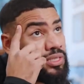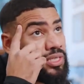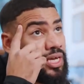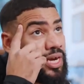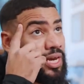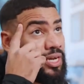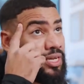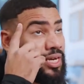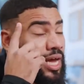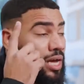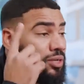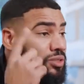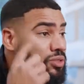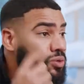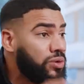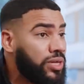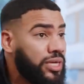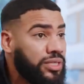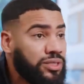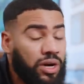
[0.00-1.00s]
Can I not do
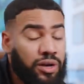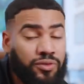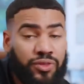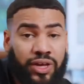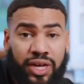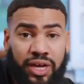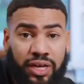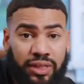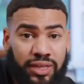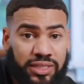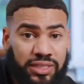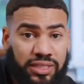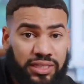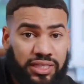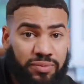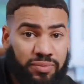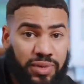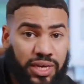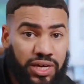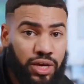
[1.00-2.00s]
this? Are they going to listen to
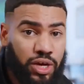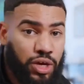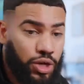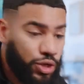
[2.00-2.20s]
me?